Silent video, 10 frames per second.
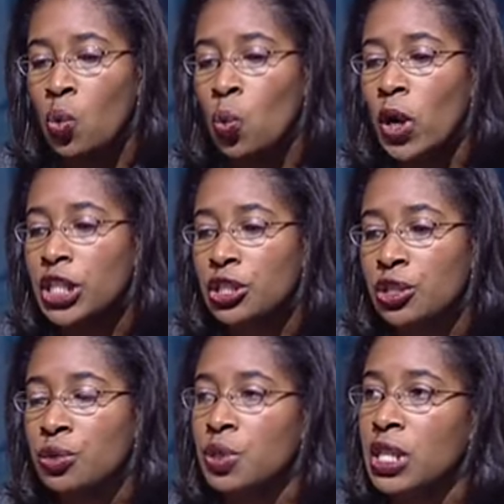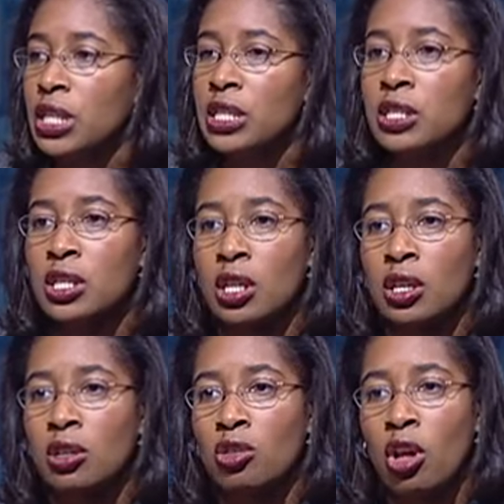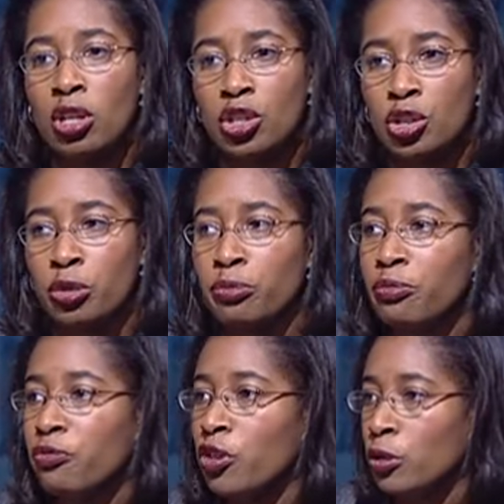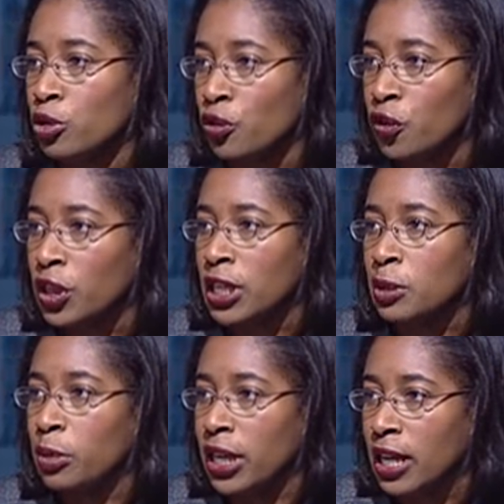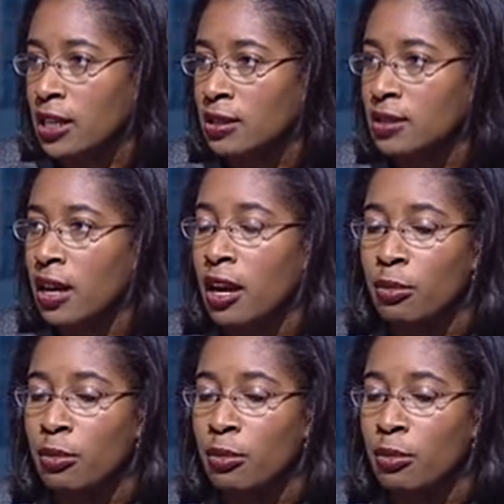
What do you see as the long-term future for these plans,